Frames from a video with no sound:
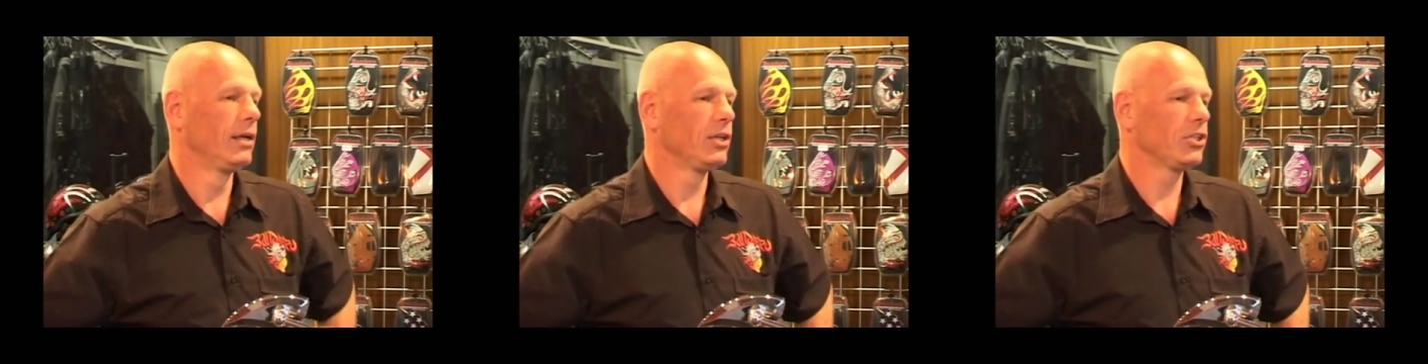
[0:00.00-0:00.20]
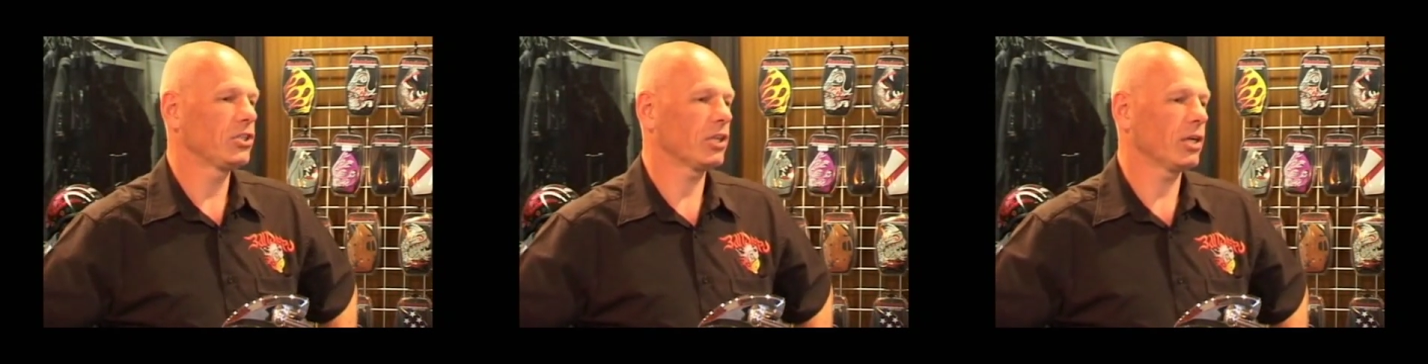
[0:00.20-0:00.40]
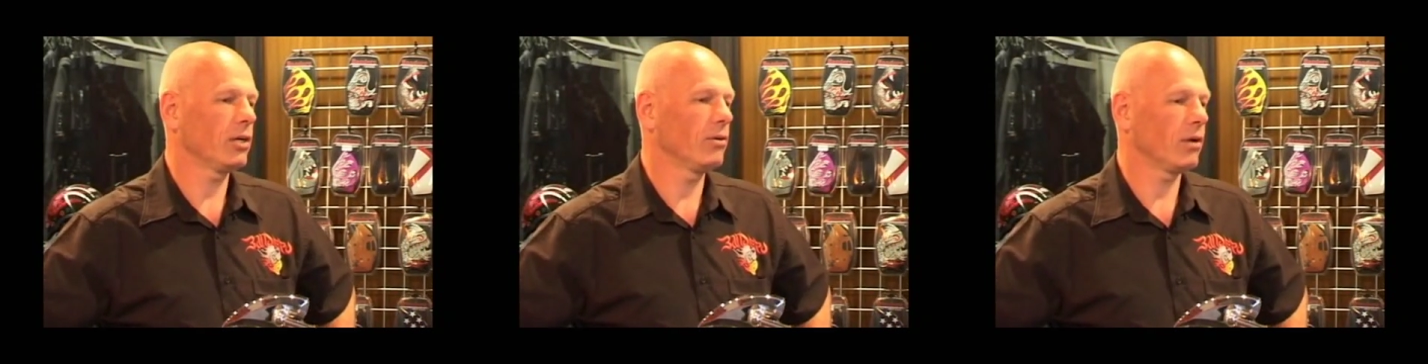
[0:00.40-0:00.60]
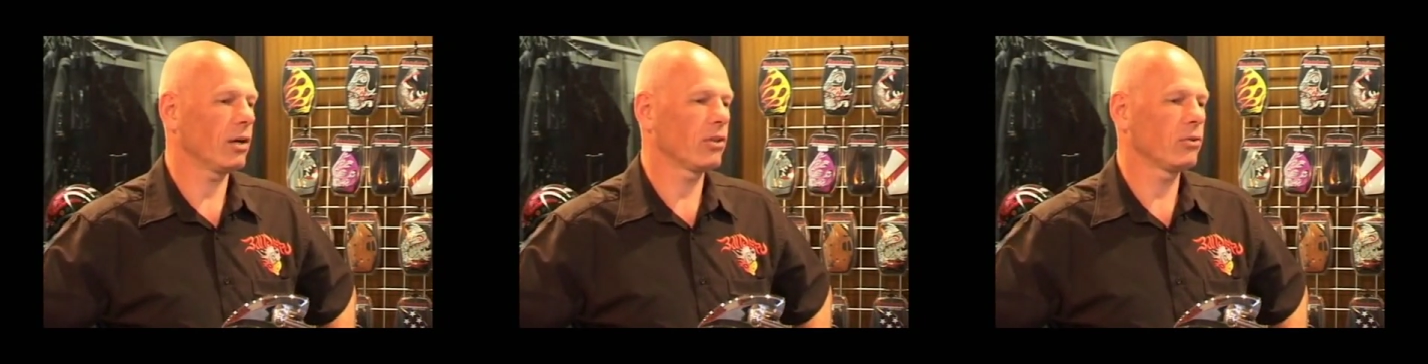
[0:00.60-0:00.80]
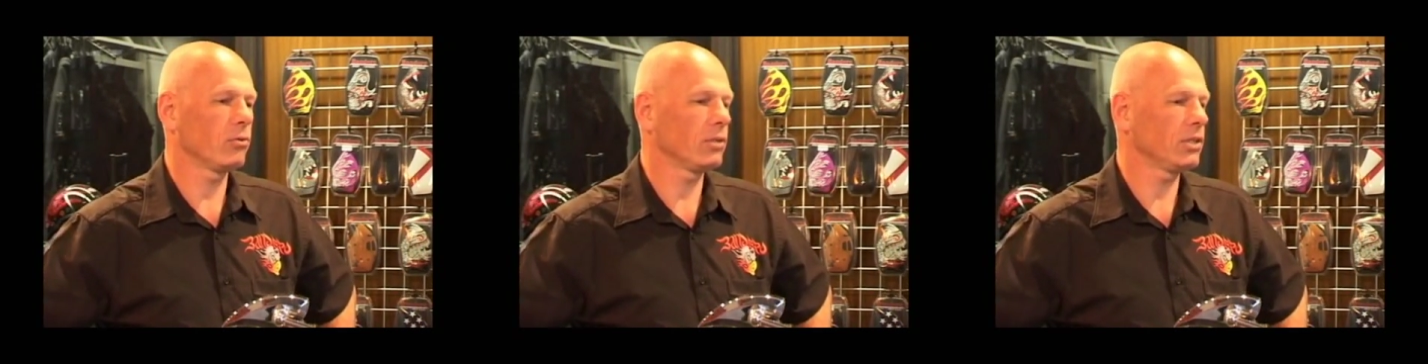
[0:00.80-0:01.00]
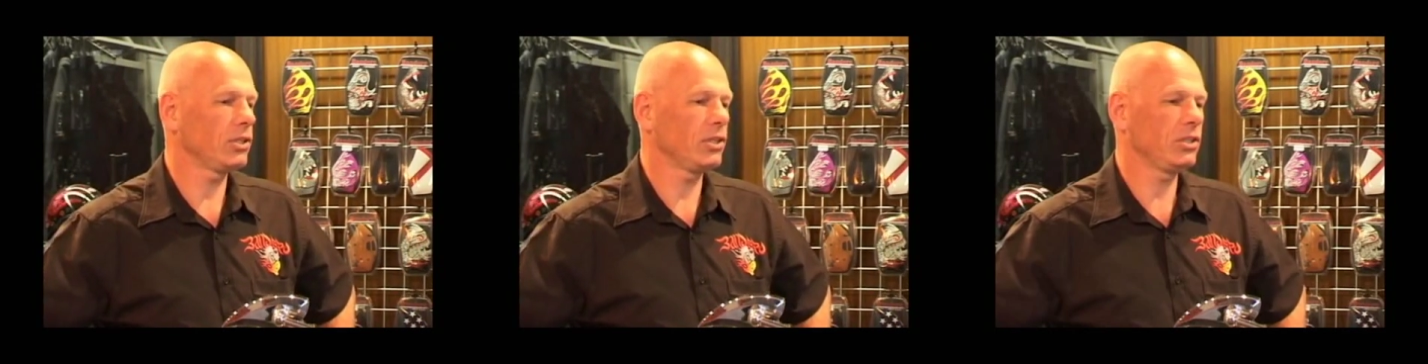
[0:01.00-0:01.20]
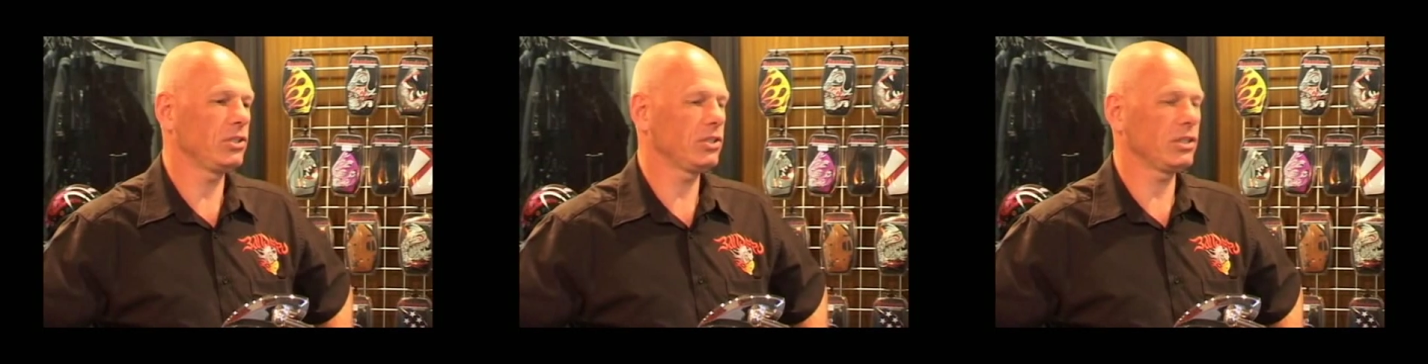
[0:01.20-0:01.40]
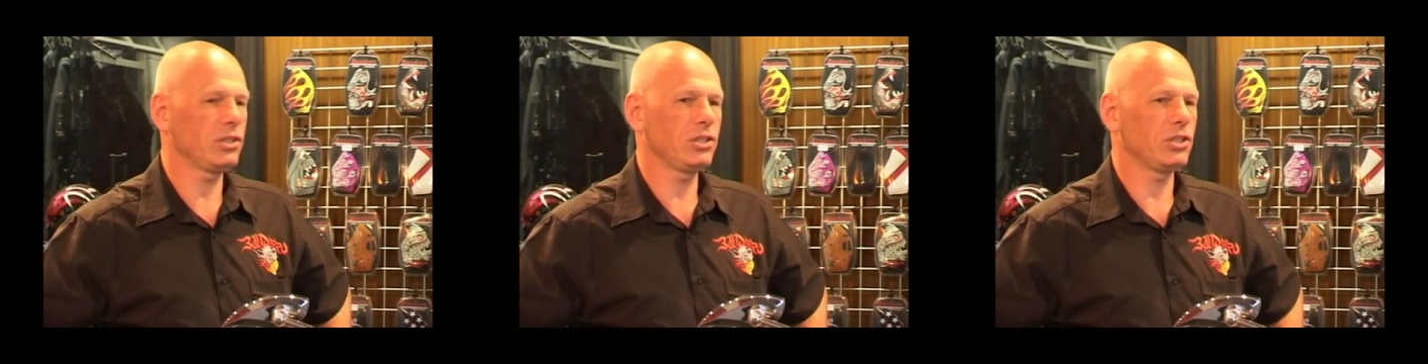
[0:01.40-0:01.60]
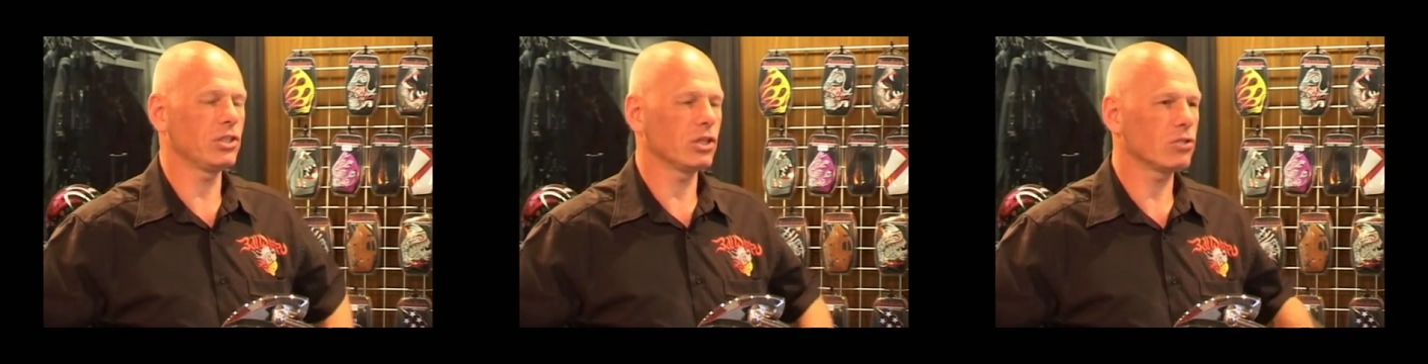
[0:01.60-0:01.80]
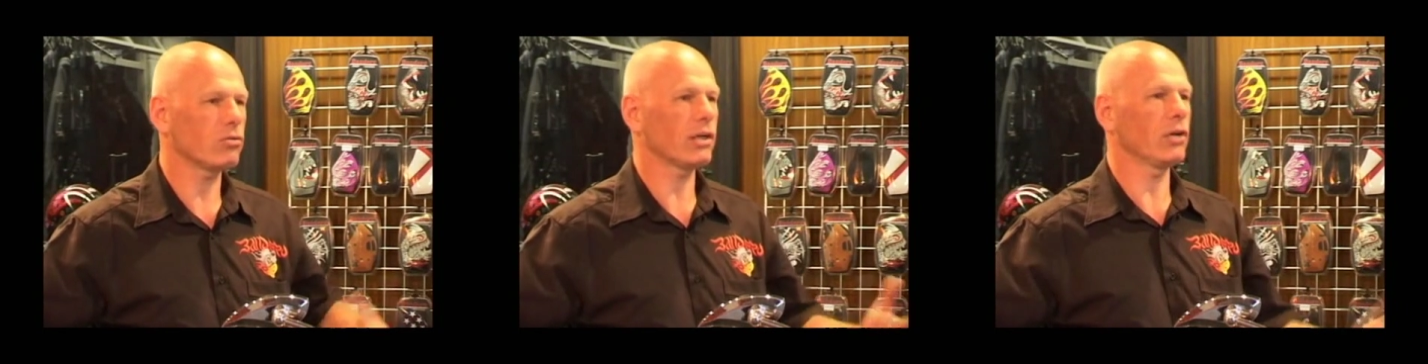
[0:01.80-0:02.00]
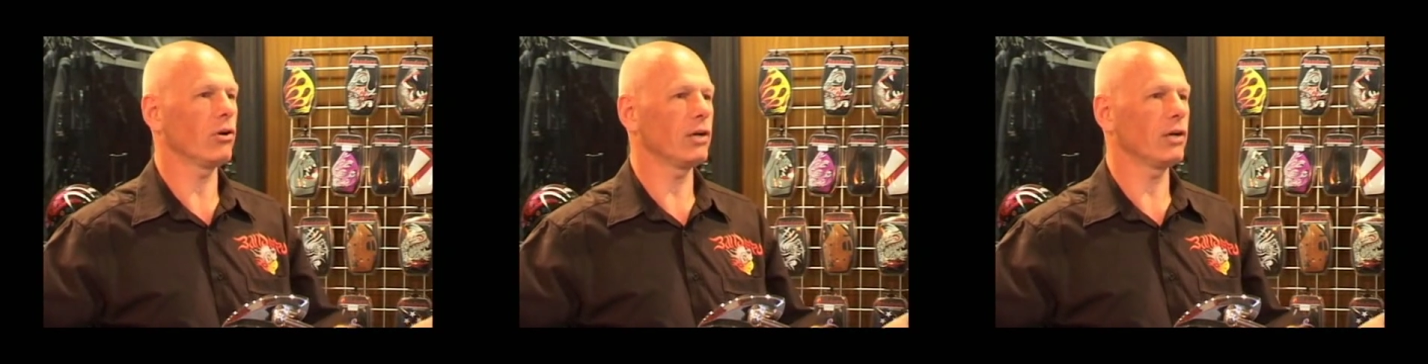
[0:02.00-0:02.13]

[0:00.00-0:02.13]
So I thought, this is a great